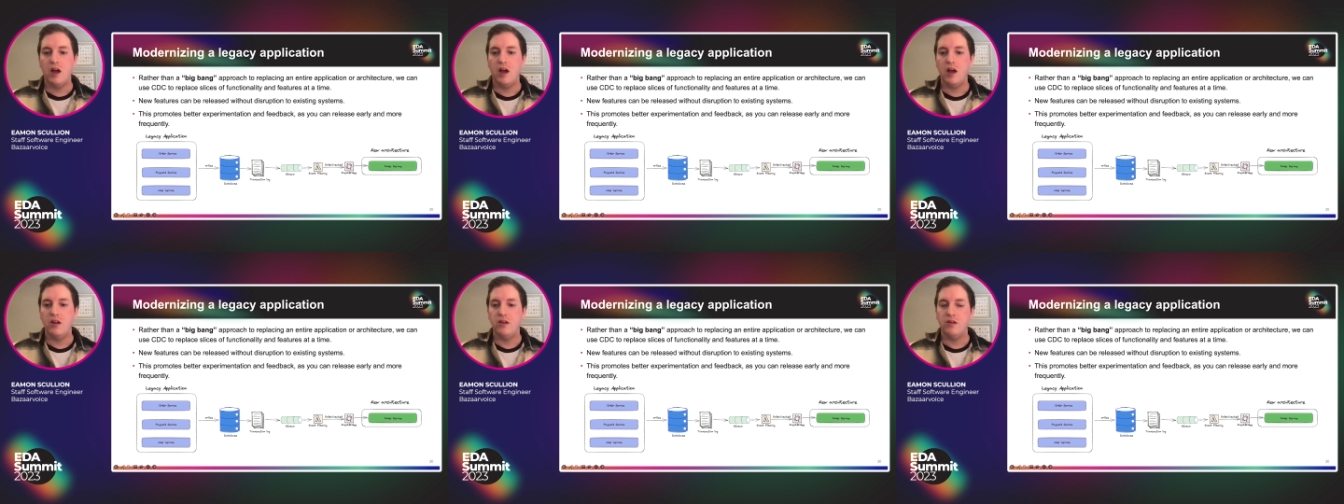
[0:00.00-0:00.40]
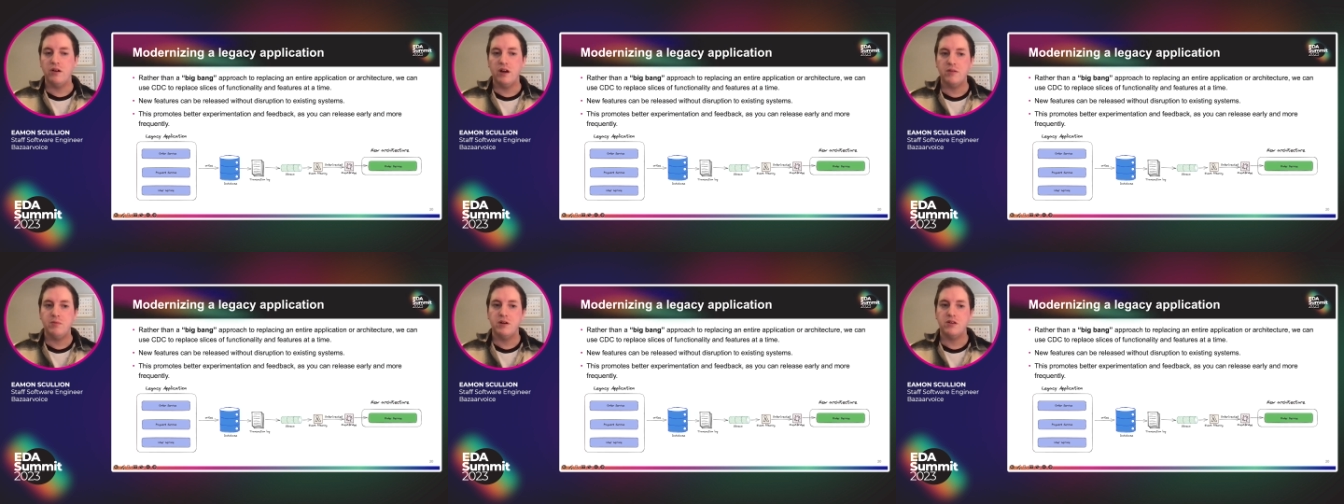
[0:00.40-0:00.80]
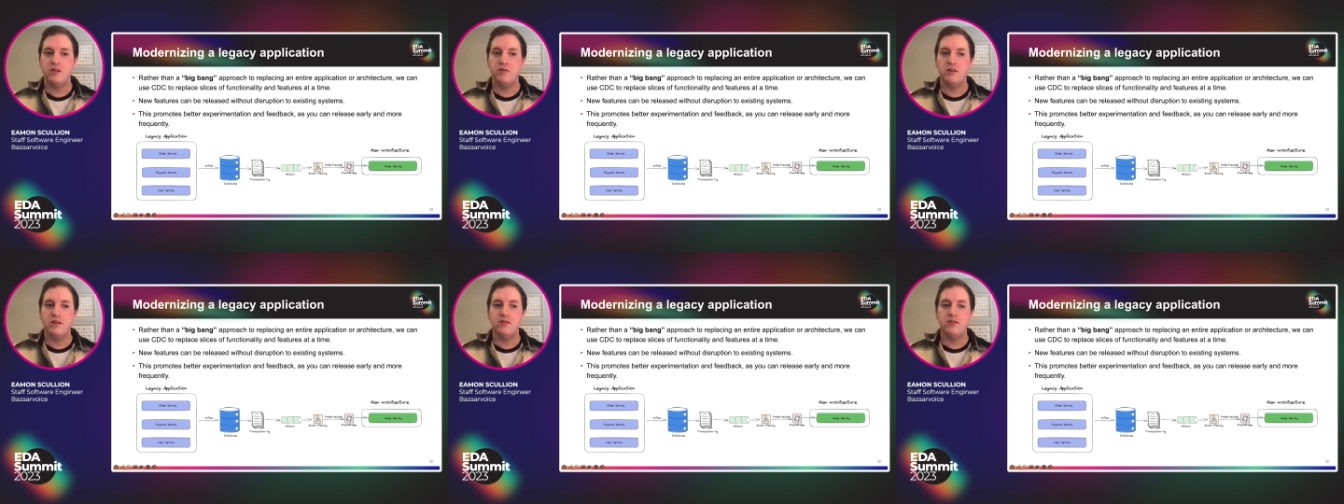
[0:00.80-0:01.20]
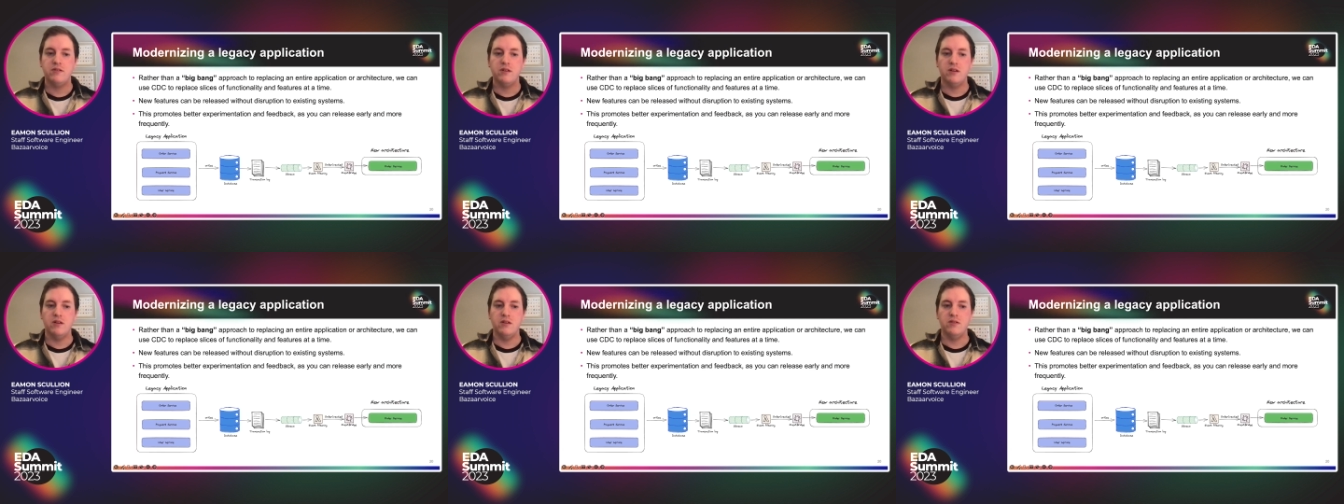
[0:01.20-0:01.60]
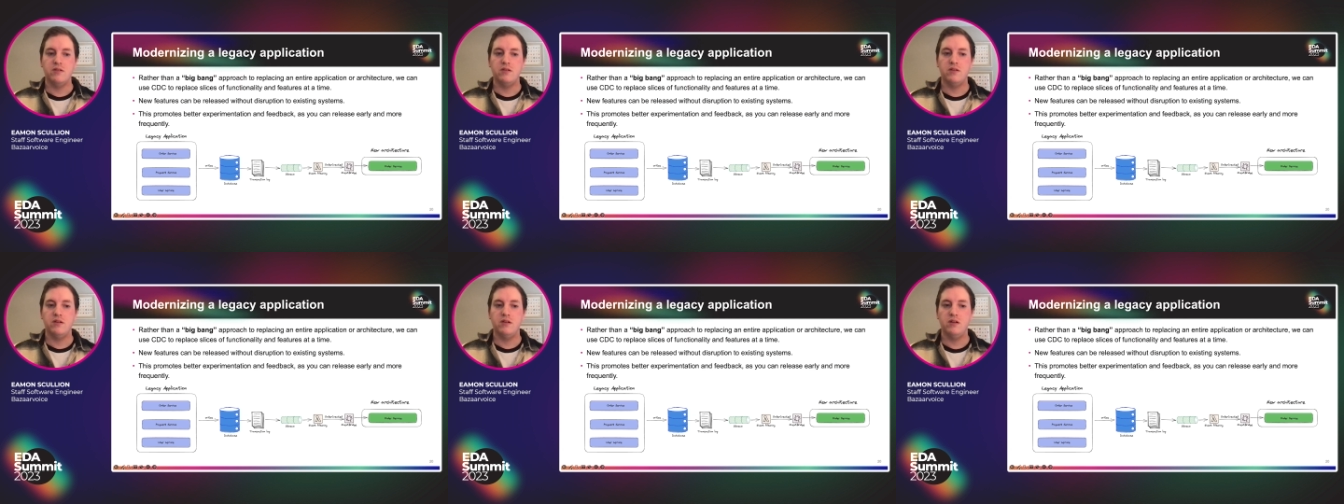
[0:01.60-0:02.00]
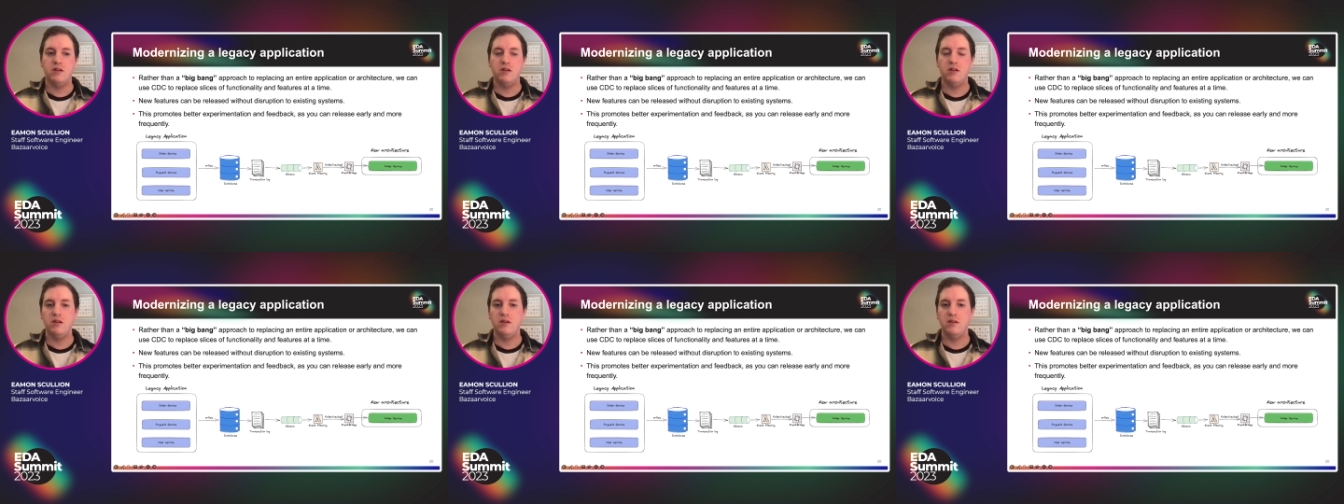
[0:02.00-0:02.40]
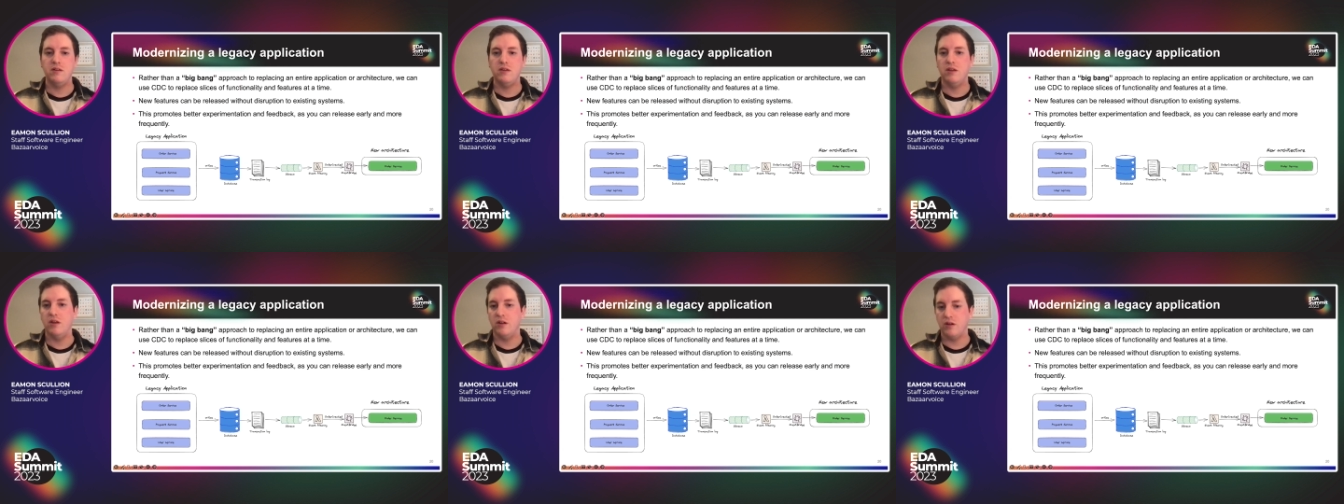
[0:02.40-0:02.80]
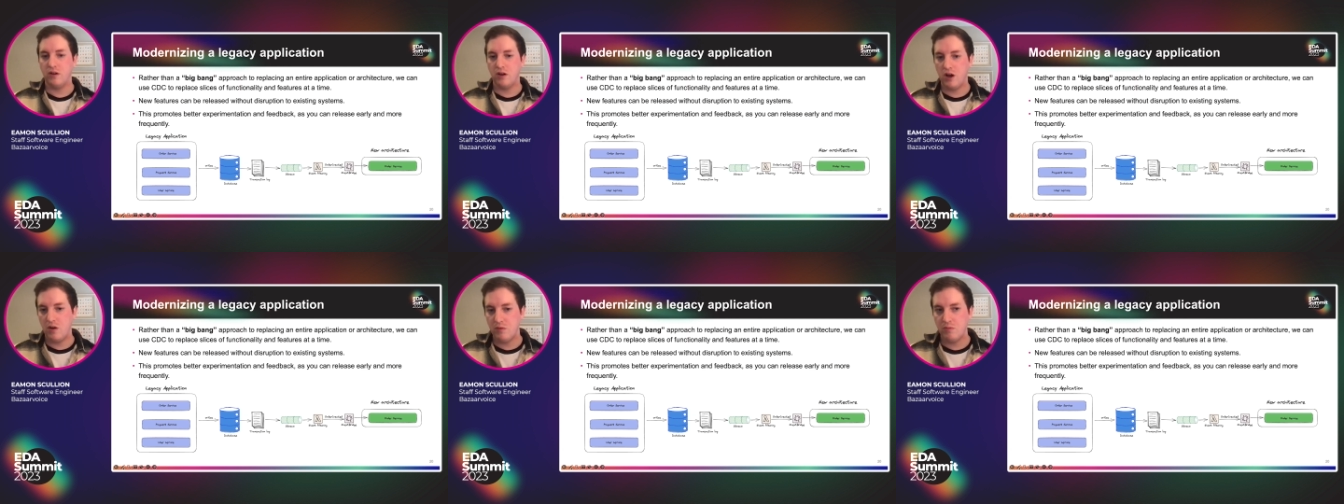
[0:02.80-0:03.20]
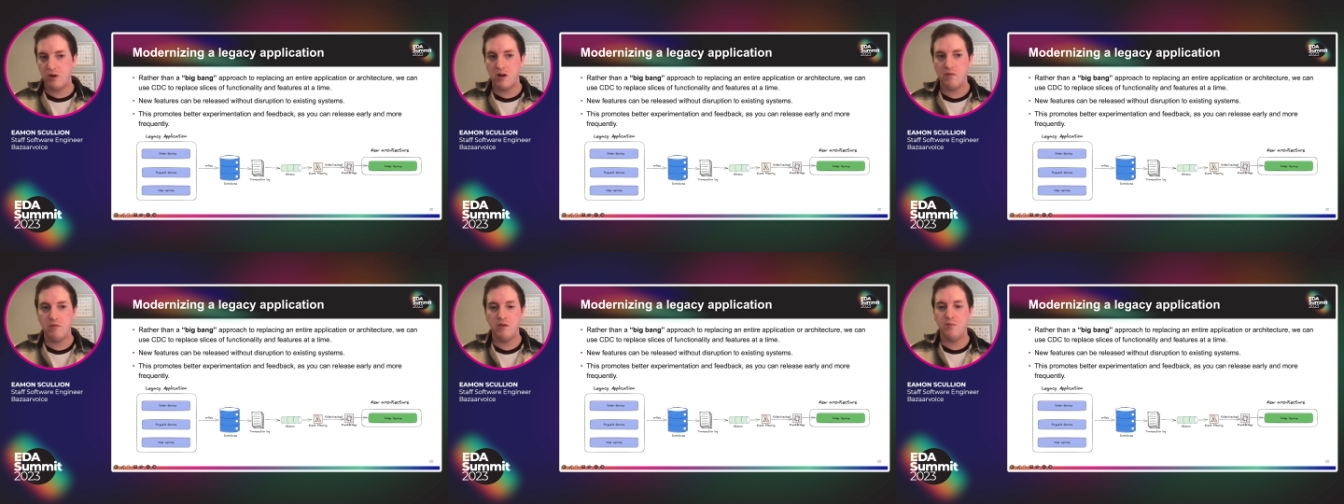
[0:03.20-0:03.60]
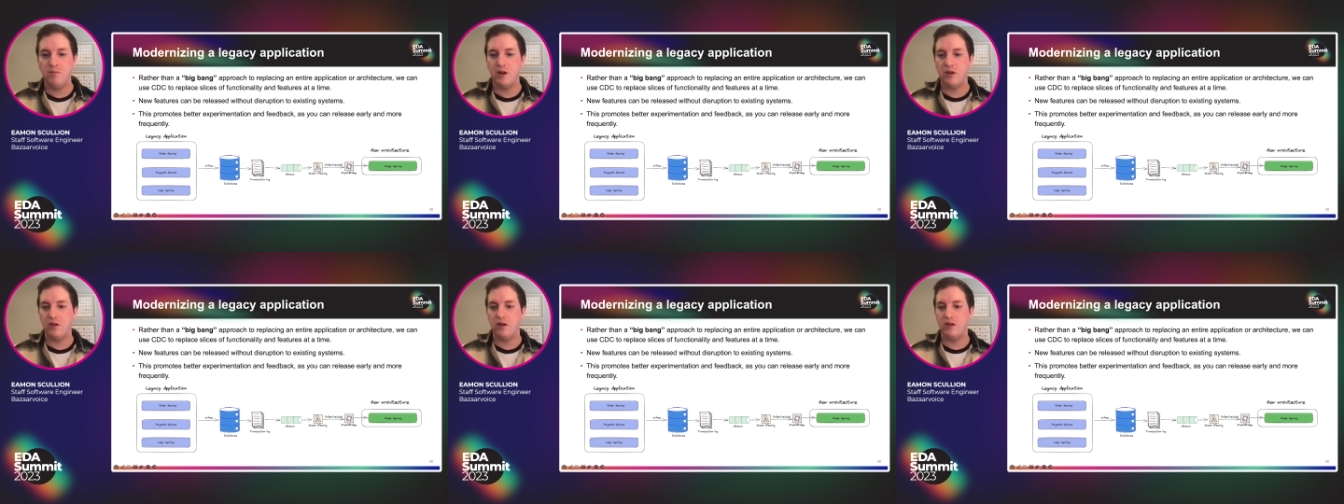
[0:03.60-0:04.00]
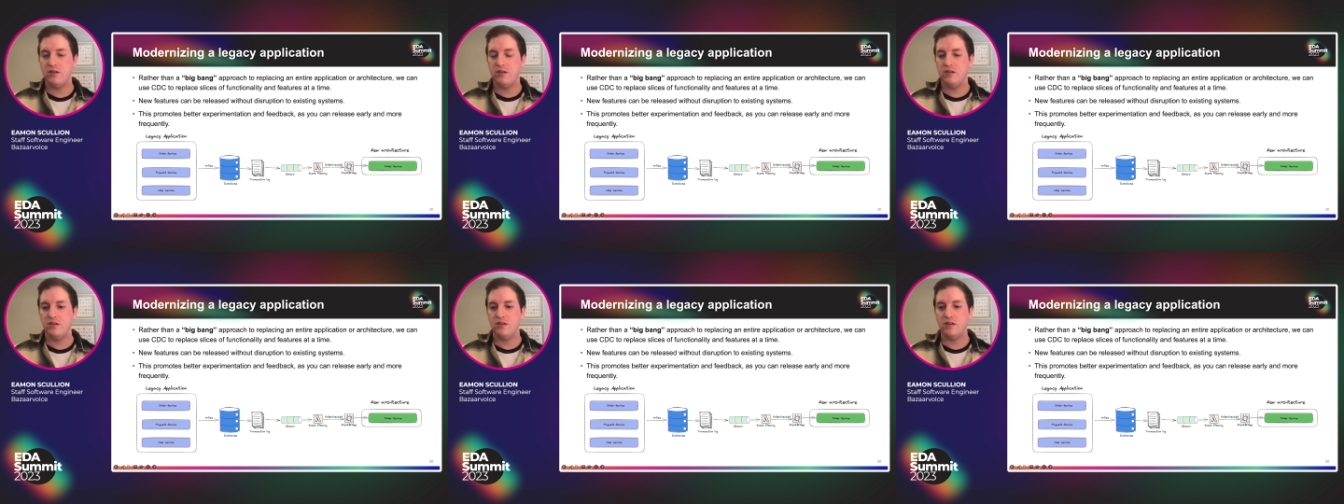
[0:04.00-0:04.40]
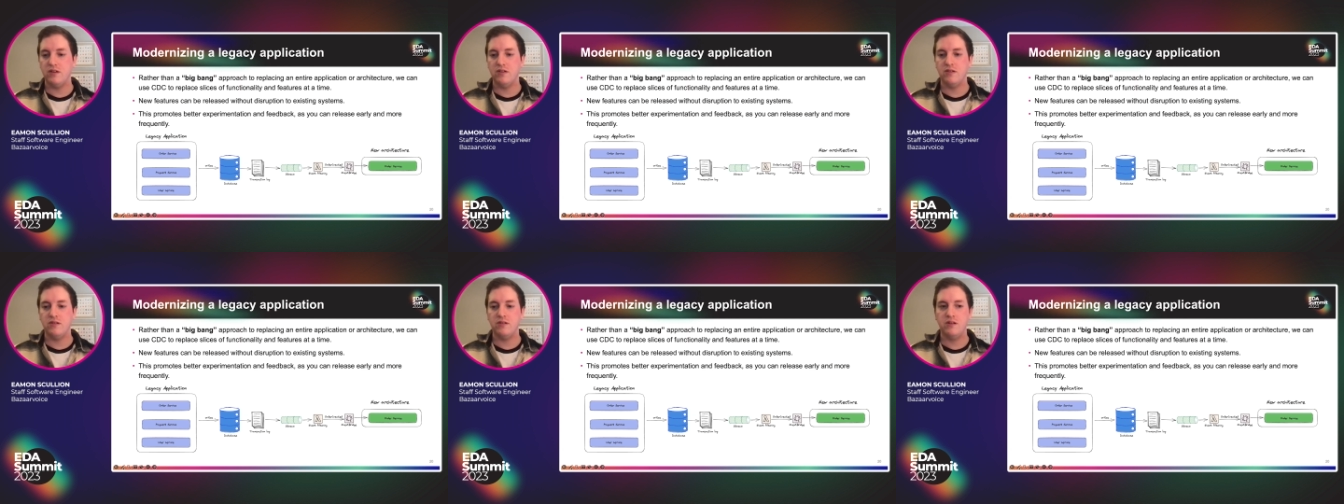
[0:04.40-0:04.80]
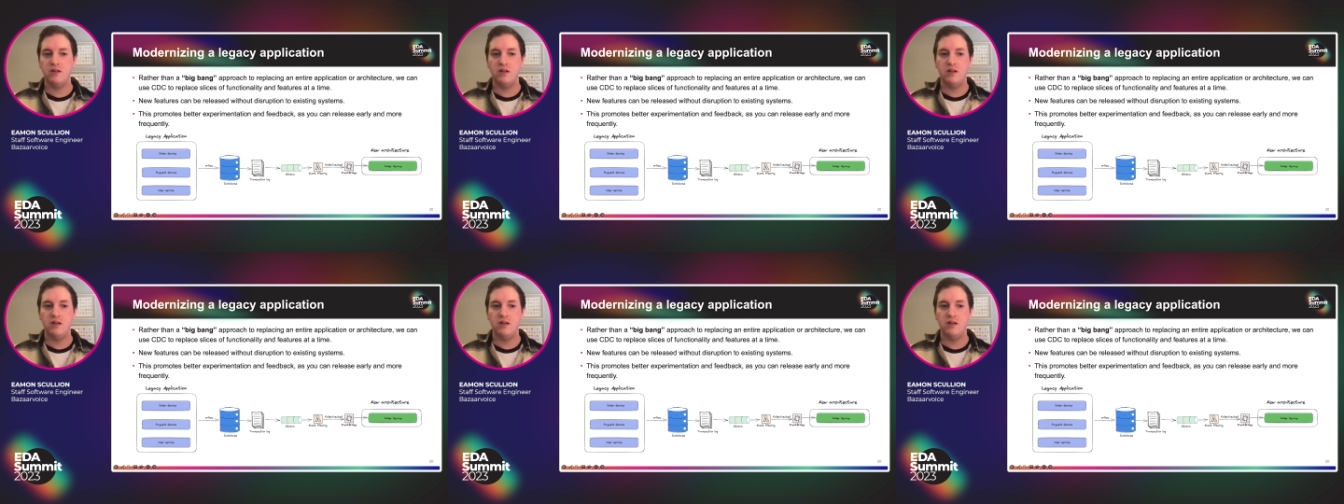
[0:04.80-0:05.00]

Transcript: Another aspect of this is the common problem of migrations is